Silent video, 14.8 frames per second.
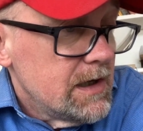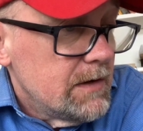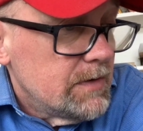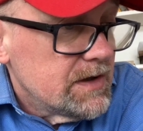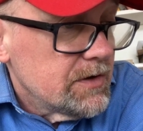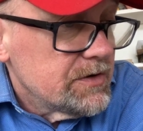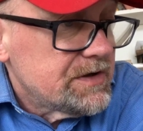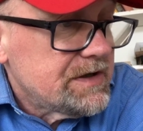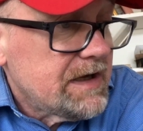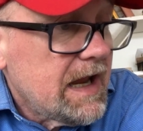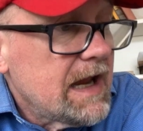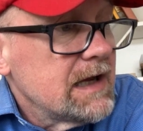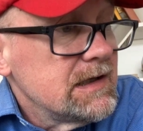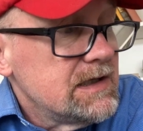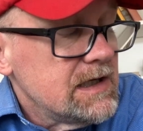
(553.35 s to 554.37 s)
but they're
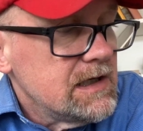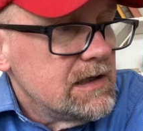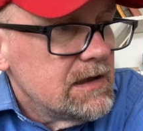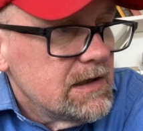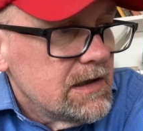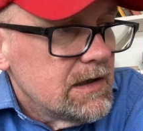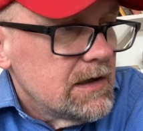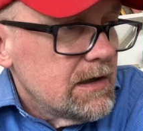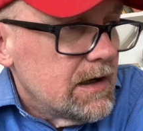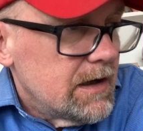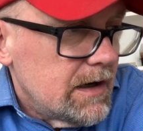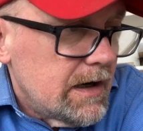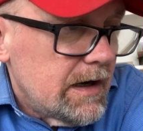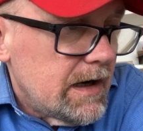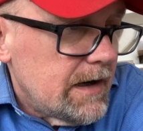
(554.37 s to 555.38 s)
scanty.
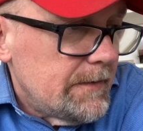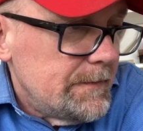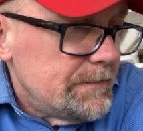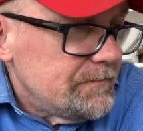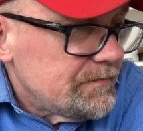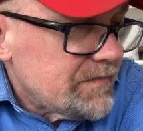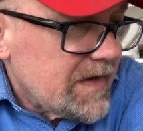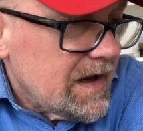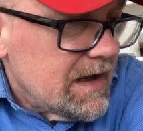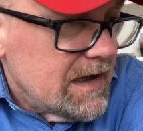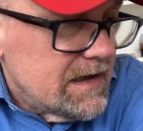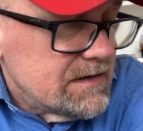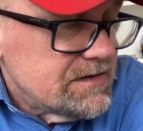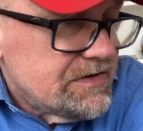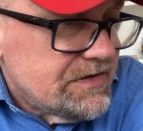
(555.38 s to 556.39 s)

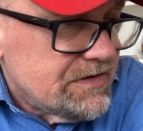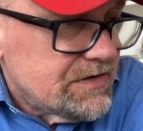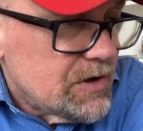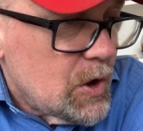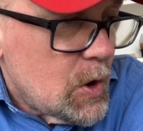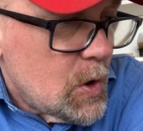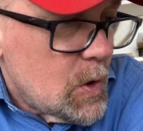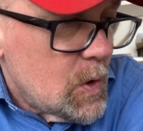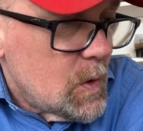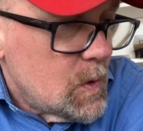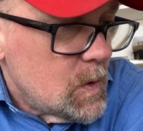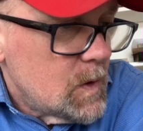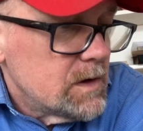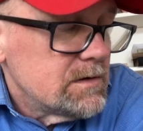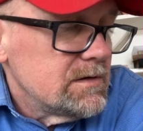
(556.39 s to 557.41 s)
And
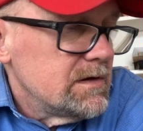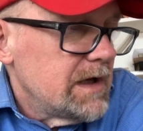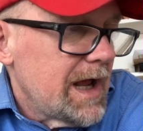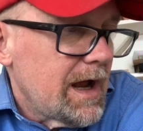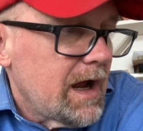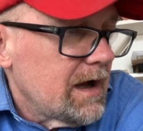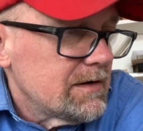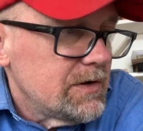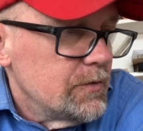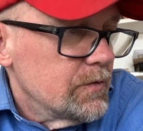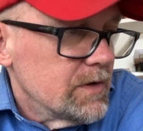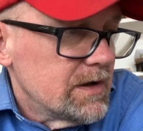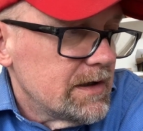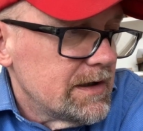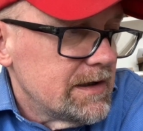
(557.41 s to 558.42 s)
so, yeah, you
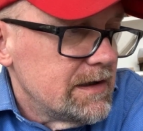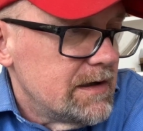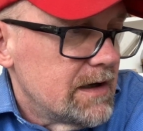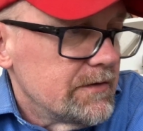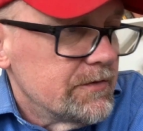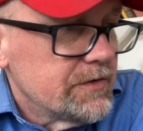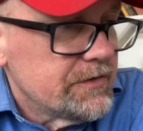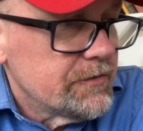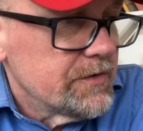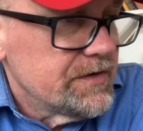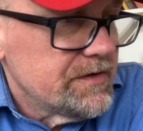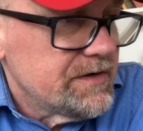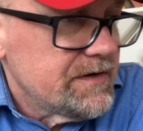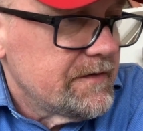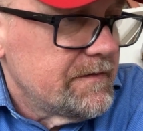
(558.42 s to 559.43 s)
really need other
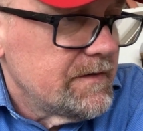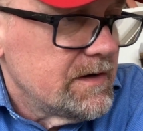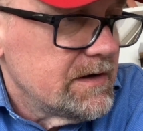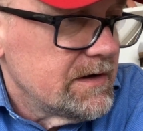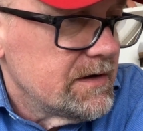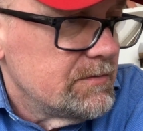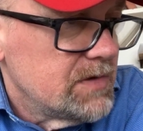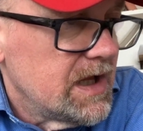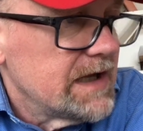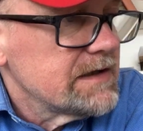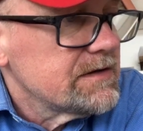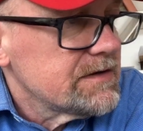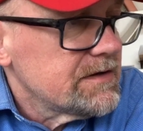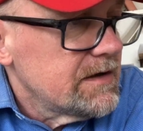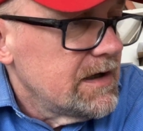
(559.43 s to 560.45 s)
sources to fill in the
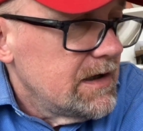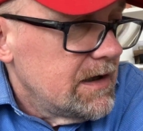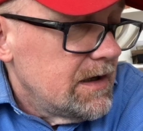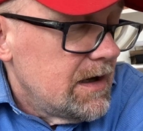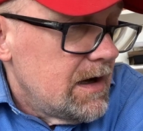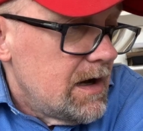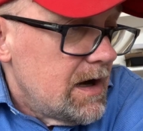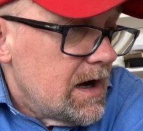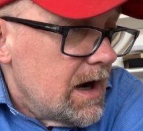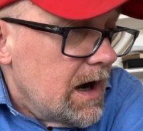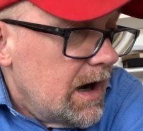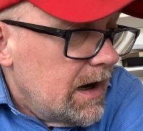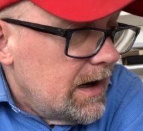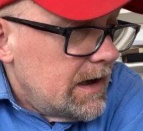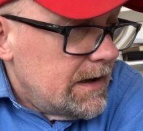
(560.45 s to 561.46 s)
blanks.
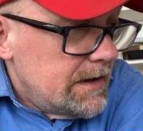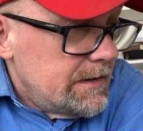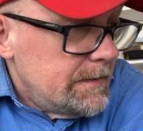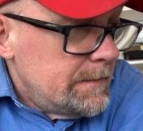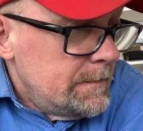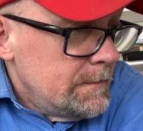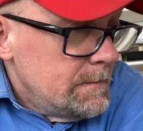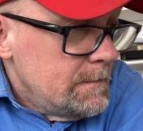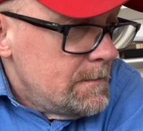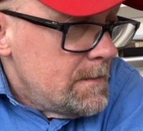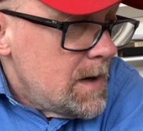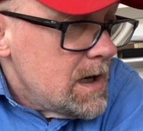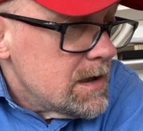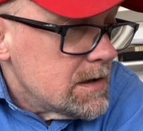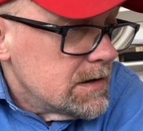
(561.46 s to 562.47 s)
Why